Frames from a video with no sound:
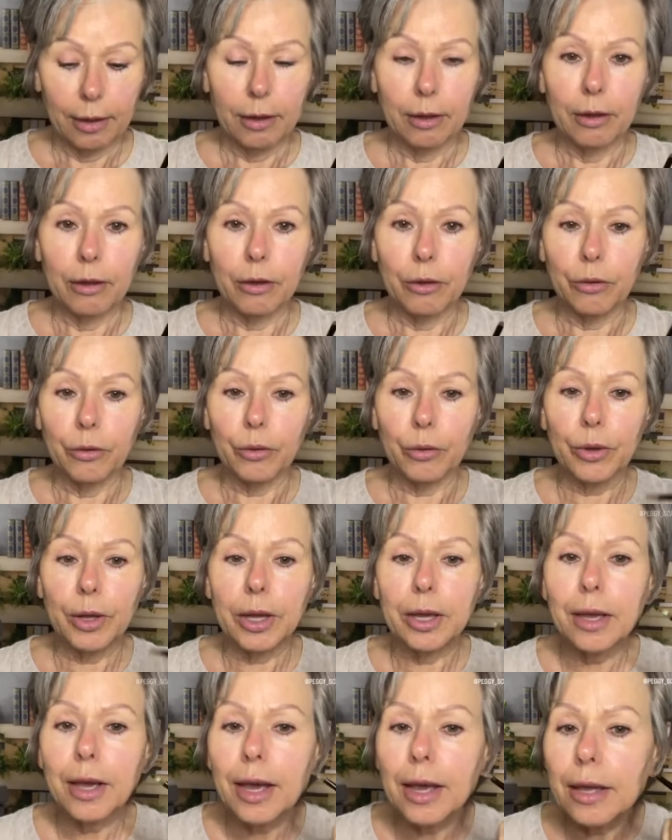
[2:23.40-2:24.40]

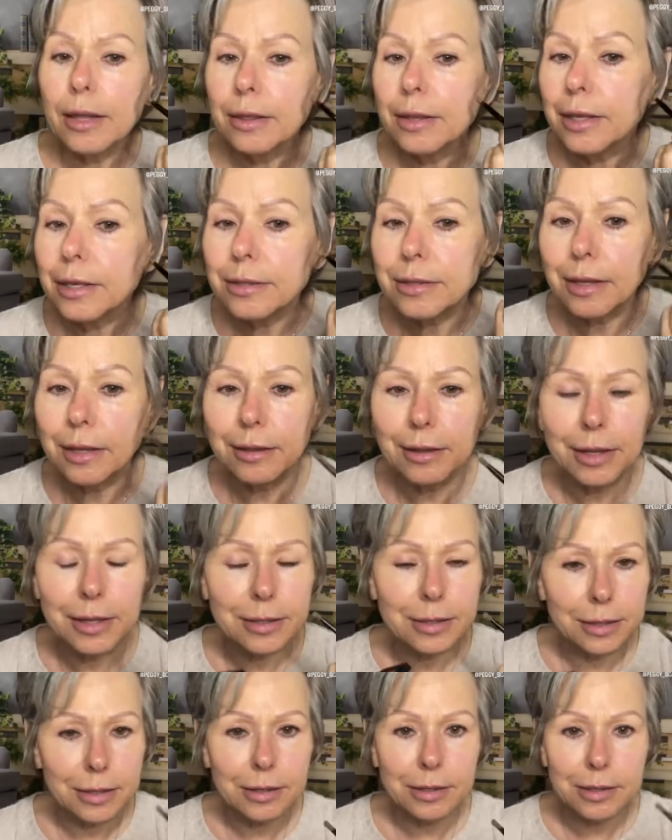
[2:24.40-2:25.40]
Okay, this
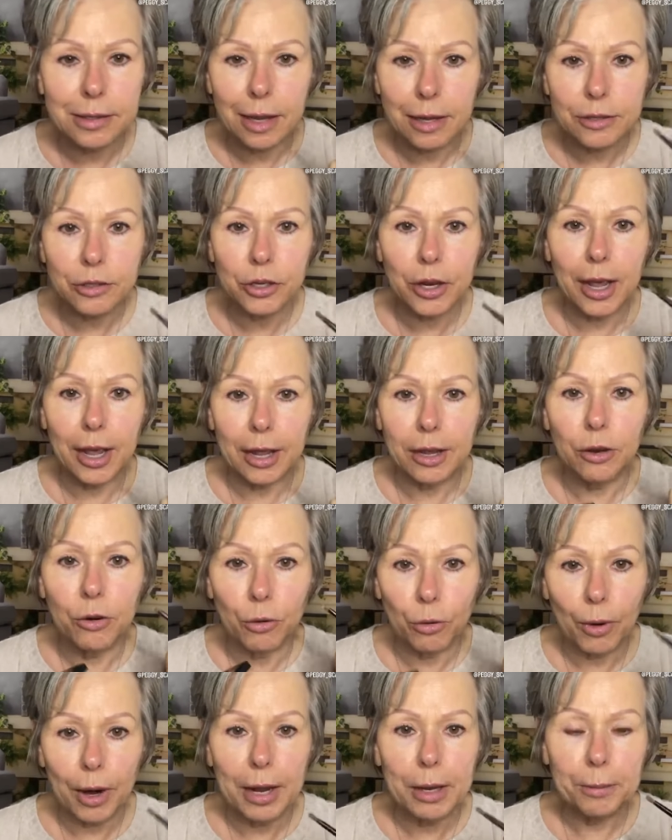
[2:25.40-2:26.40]
is such a
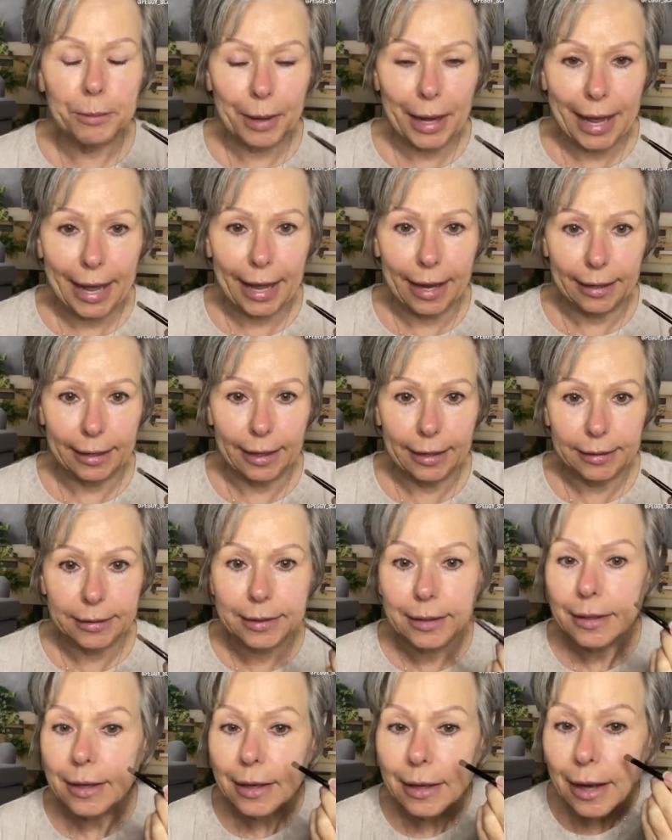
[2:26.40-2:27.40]
great palette
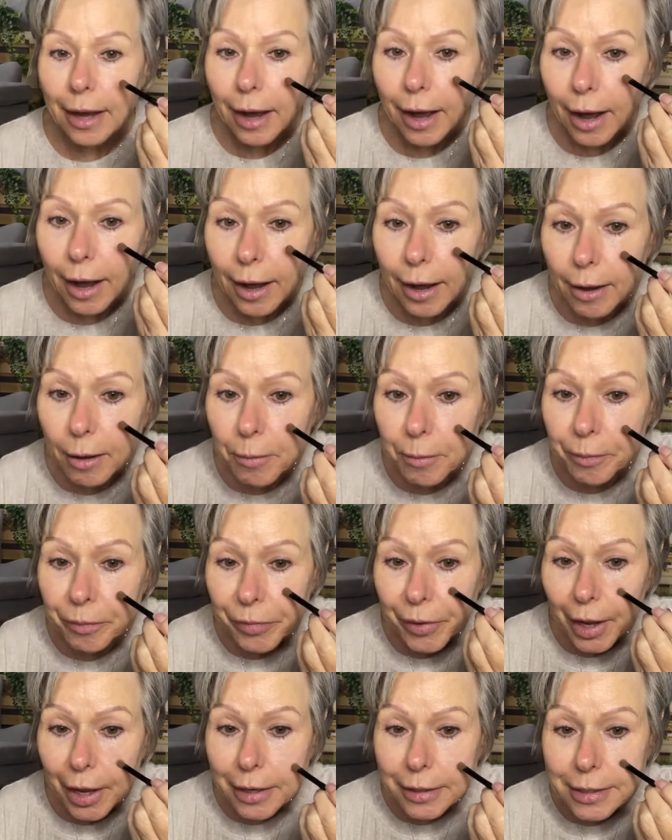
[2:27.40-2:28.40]

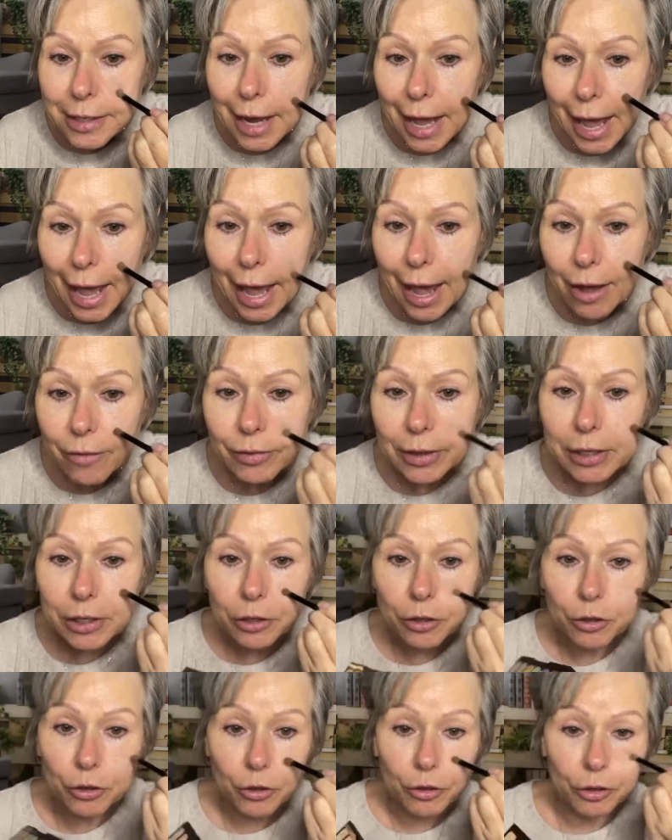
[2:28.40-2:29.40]
to have in
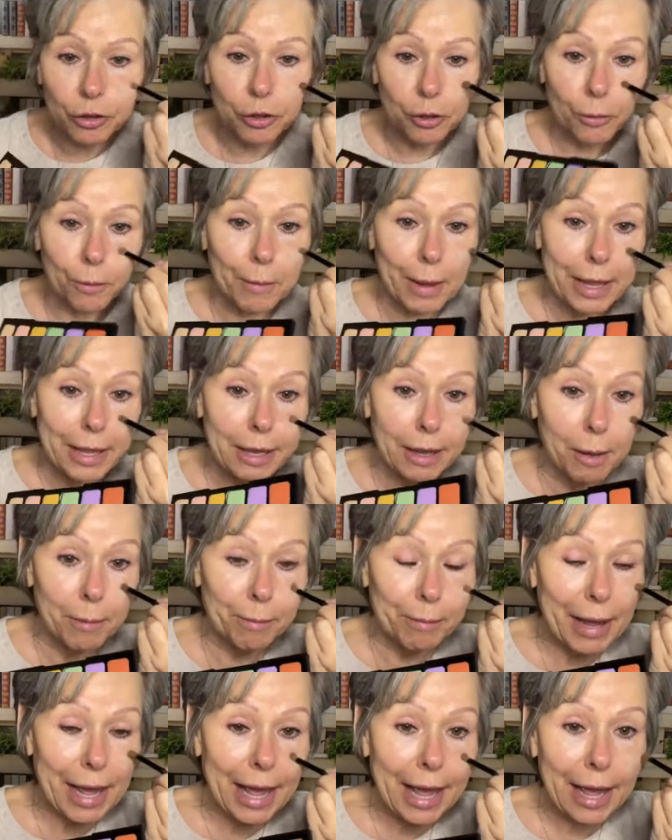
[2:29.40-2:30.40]
your
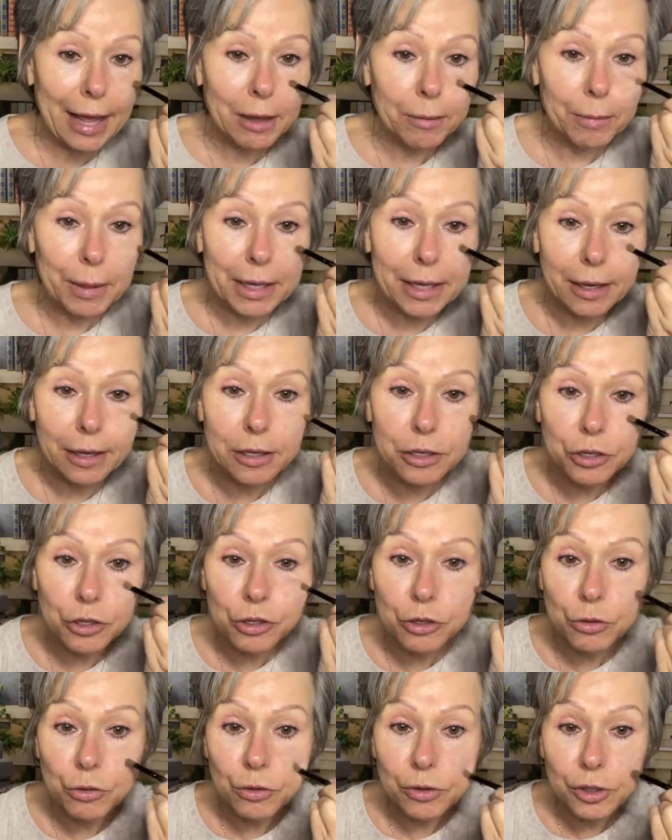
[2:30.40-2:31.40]
makeup bag, because
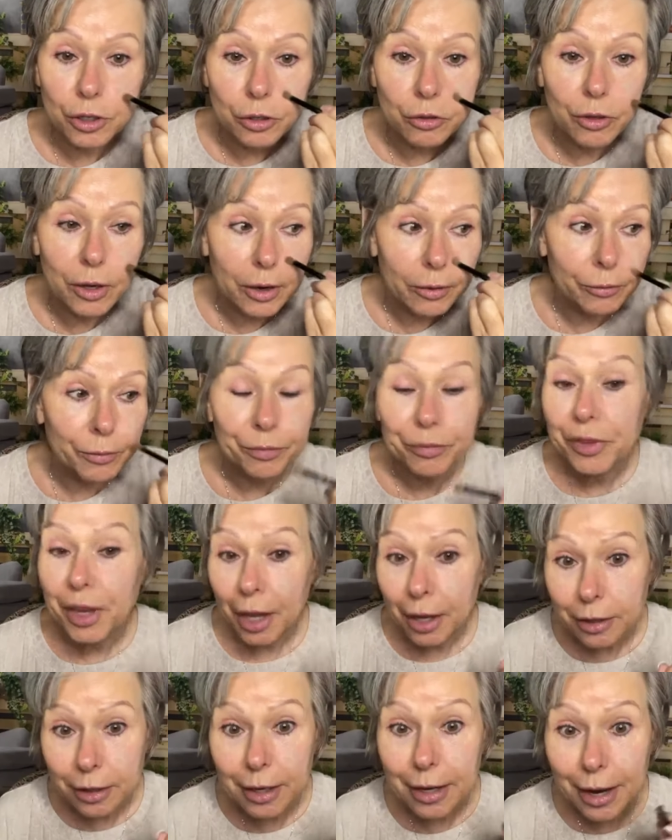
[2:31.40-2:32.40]
you
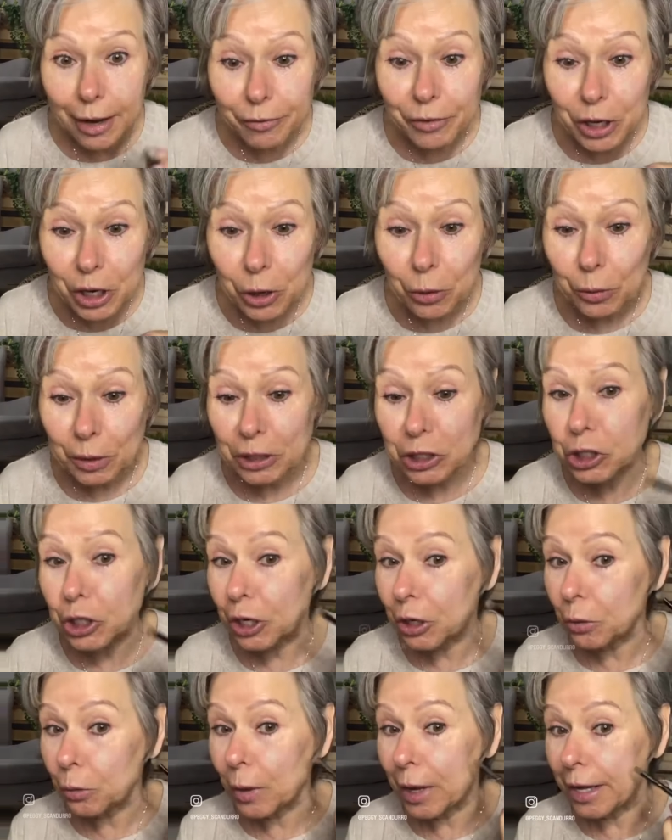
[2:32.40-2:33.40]
never know what you're going
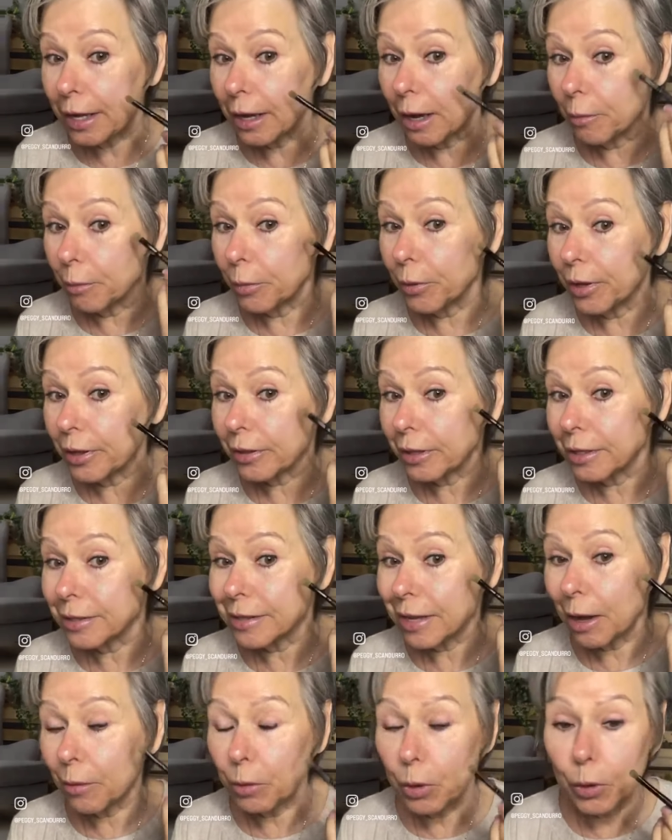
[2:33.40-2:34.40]
to wake up with, because
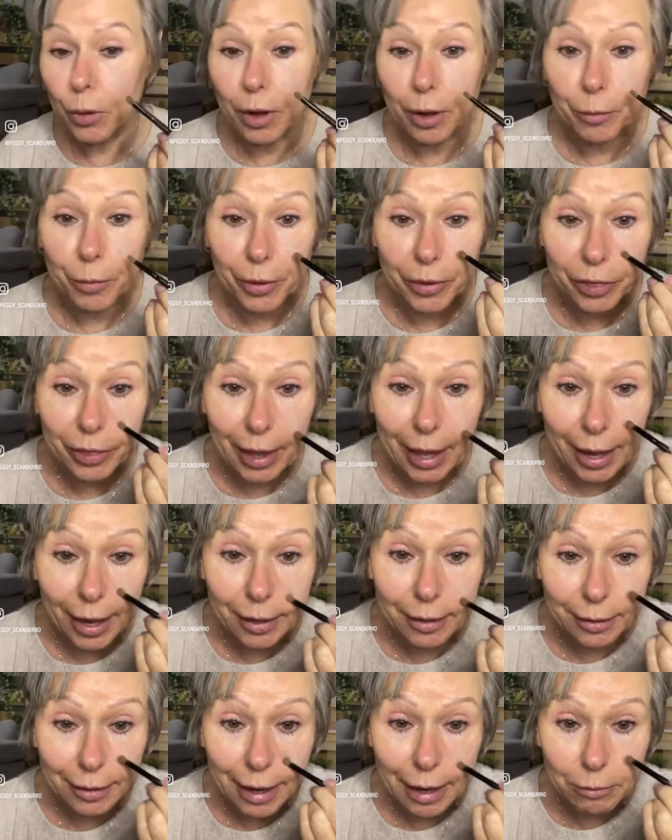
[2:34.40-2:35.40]
I woke up with that.
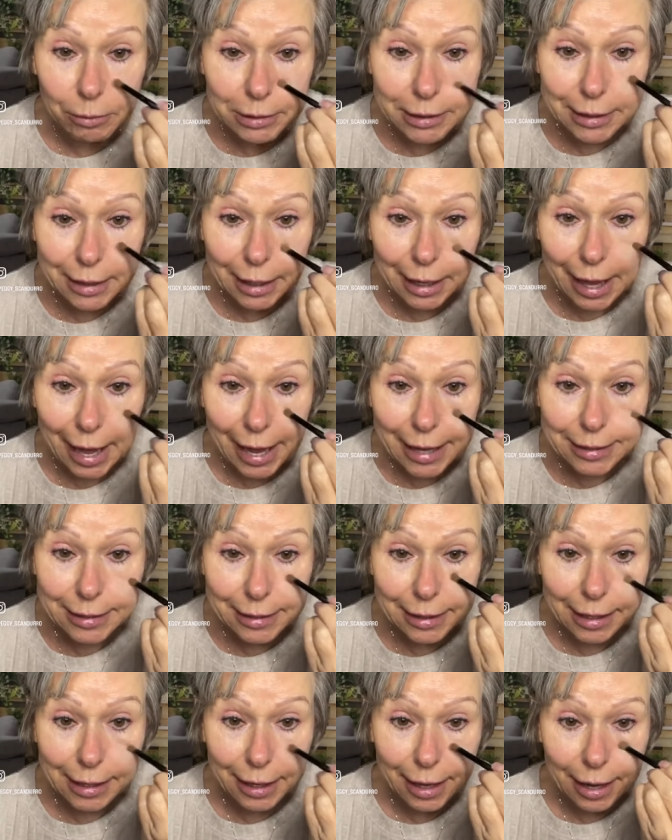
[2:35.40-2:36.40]
That was the last
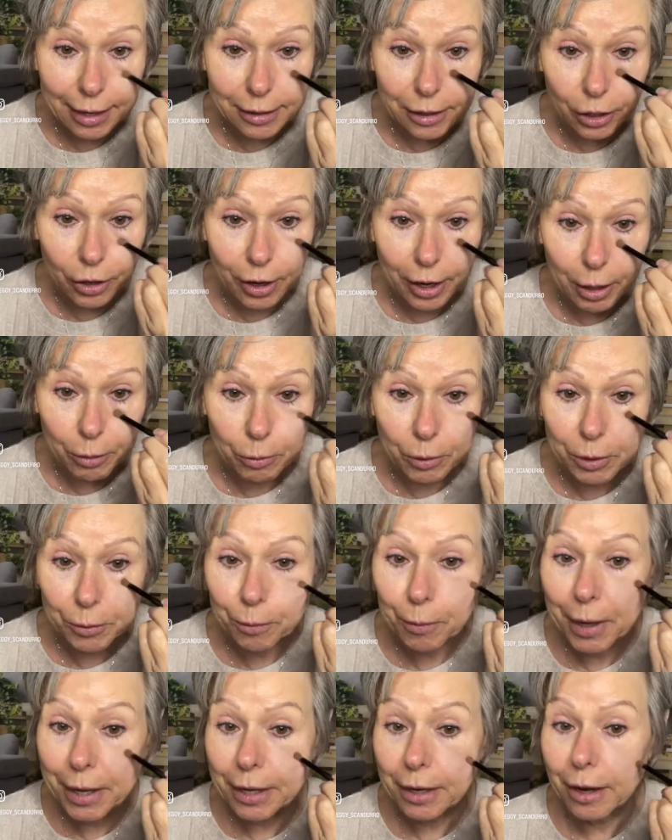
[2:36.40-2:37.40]
thing I thought I would
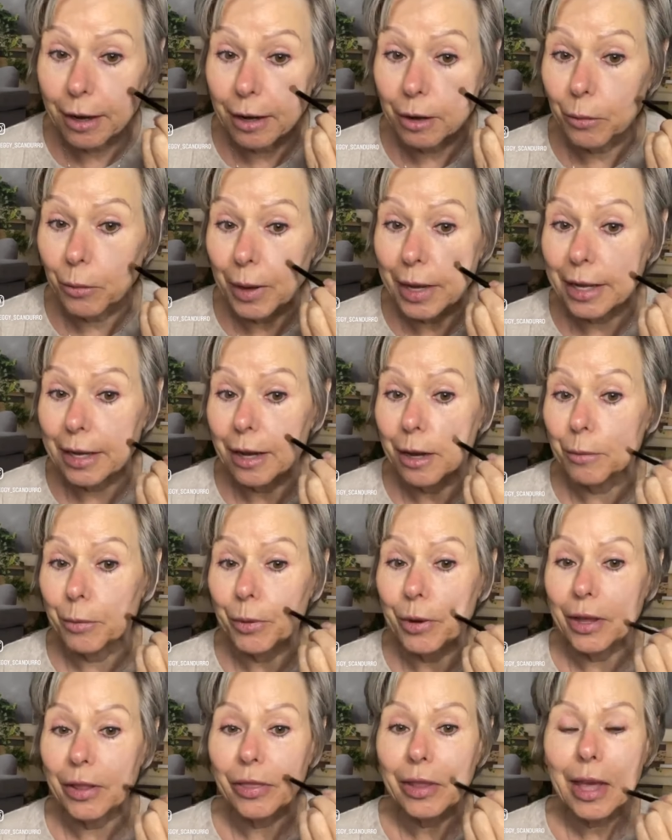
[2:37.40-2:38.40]
wake up
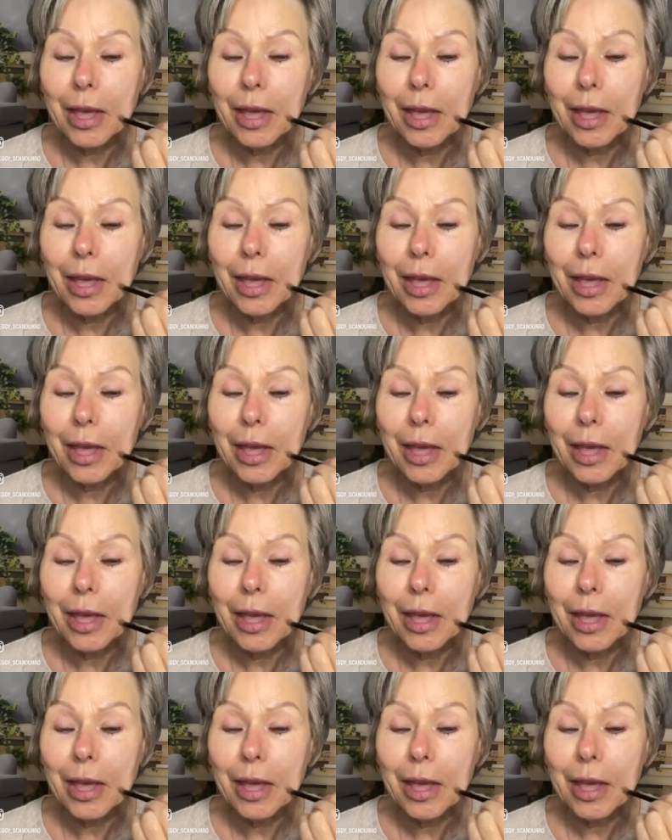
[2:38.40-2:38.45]
with.